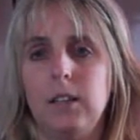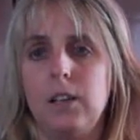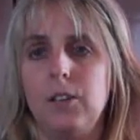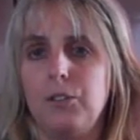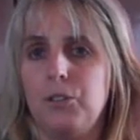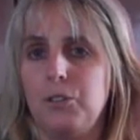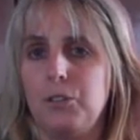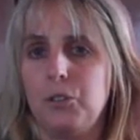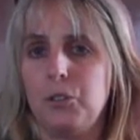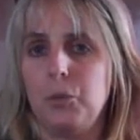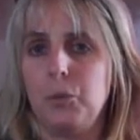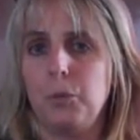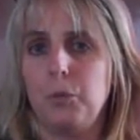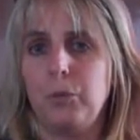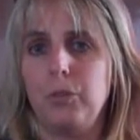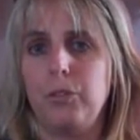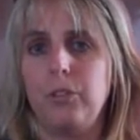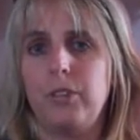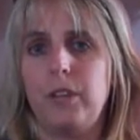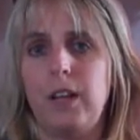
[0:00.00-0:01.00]

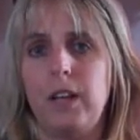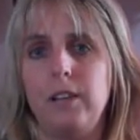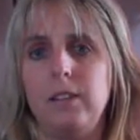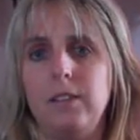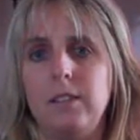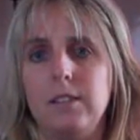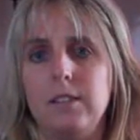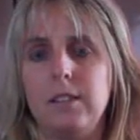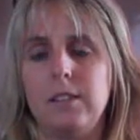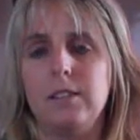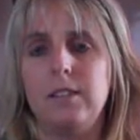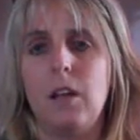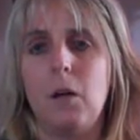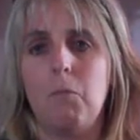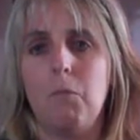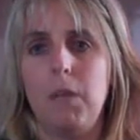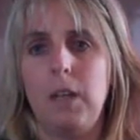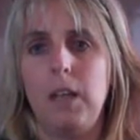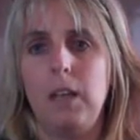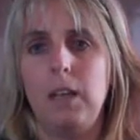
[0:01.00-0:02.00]
consumed, that this does
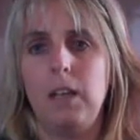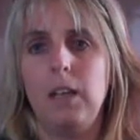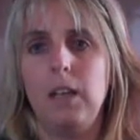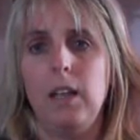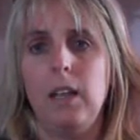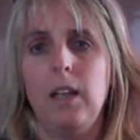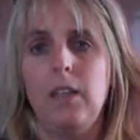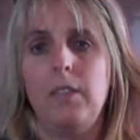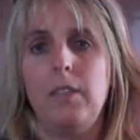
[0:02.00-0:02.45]
not mean